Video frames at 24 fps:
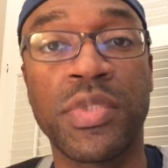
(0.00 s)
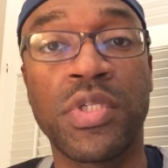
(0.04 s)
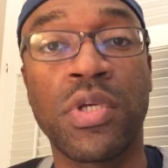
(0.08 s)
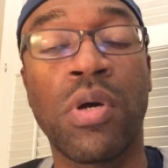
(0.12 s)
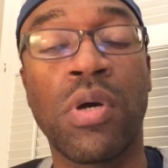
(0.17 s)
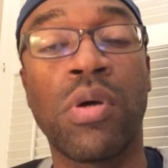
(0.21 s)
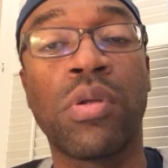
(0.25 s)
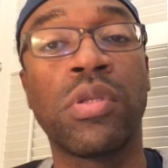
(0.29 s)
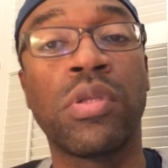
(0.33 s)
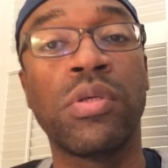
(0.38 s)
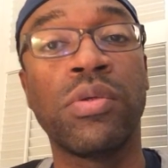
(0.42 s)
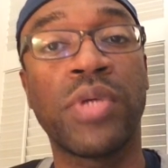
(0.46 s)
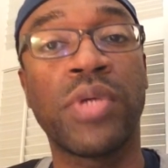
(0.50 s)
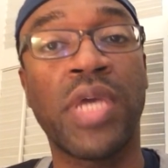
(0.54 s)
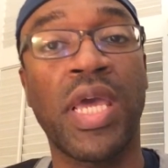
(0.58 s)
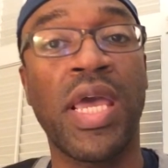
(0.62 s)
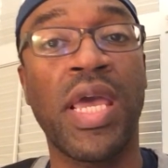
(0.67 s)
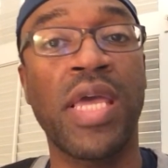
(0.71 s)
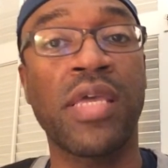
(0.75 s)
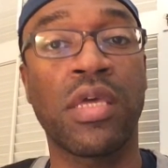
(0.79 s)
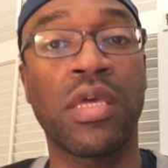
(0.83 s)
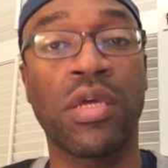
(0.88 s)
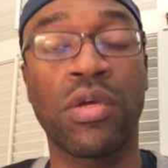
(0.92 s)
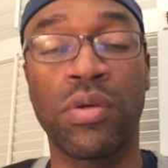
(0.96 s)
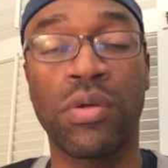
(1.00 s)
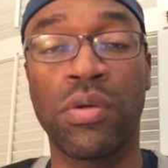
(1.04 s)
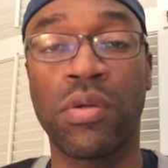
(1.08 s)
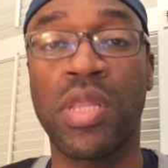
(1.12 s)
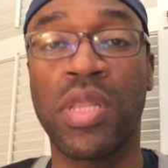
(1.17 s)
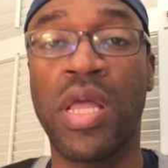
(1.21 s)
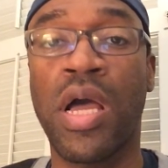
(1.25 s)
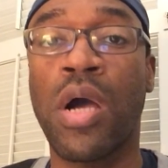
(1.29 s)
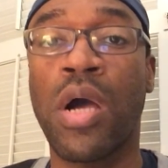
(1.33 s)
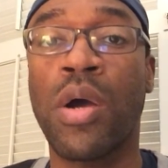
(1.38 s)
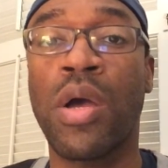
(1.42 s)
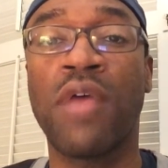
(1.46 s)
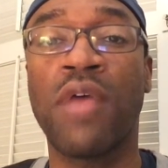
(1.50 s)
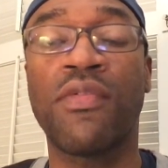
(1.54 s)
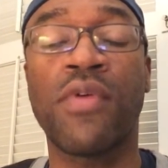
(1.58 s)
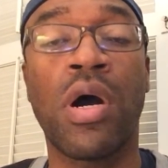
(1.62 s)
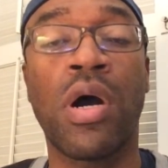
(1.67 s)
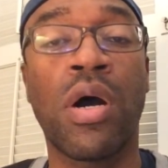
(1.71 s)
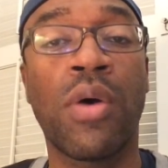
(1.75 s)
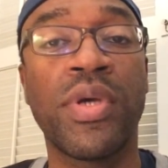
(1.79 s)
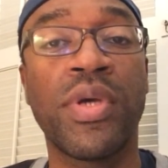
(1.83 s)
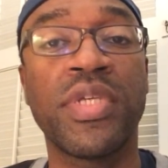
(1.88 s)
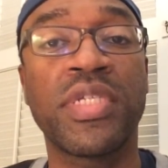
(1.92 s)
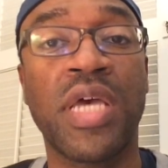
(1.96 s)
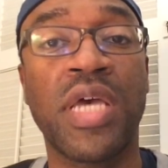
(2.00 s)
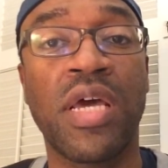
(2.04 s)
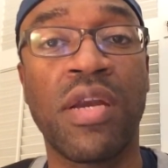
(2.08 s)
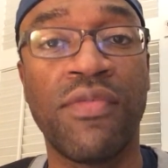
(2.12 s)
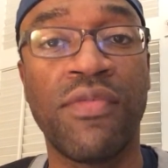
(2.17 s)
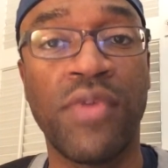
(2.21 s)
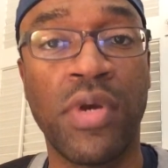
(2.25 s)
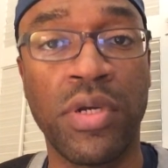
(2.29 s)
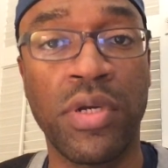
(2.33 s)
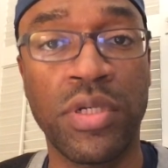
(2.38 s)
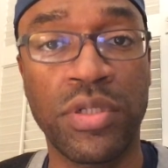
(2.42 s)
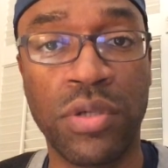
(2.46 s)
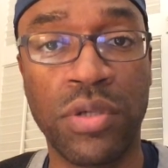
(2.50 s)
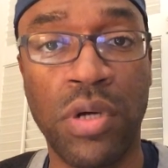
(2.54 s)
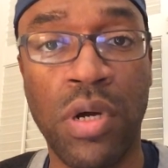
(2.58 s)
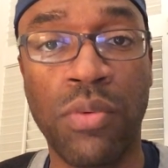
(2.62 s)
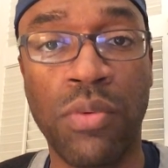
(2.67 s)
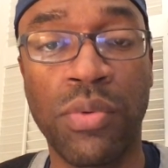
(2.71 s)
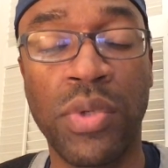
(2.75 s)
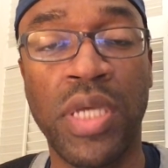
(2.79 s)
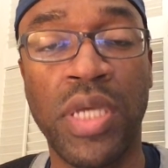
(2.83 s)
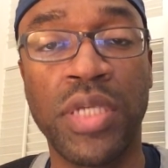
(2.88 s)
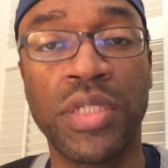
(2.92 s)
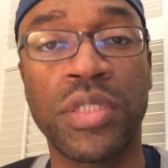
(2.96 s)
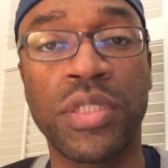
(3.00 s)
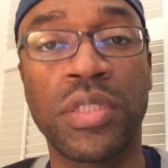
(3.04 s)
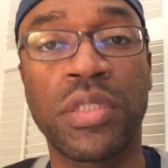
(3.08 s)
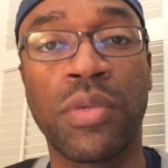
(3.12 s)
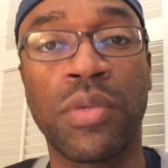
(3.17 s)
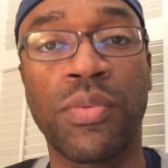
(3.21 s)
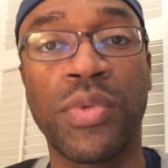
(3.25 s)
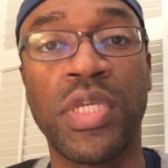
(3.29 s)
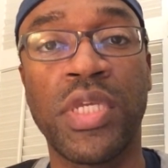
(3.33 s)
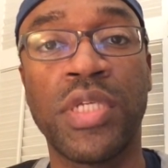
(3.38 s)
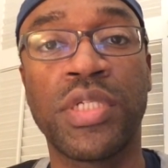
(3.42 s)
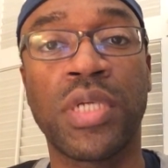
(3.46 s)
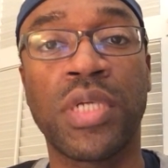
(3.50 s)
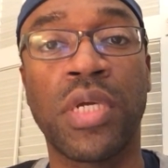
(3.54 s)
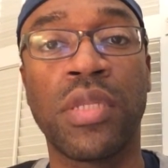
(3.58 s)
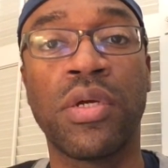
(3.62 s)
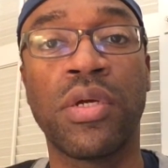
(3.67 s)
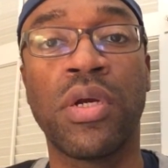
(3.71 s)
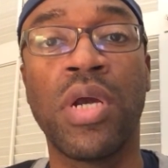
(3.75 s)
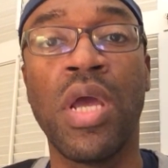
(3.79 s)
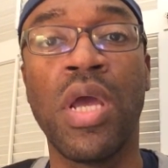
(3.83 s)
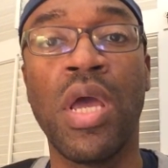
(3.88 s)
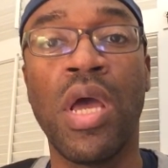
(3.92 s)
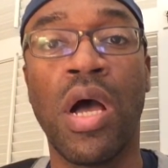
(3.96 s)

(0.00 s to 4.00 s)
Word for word: So Liu Kang and Kung Lao have always had a very strong relationship with each other.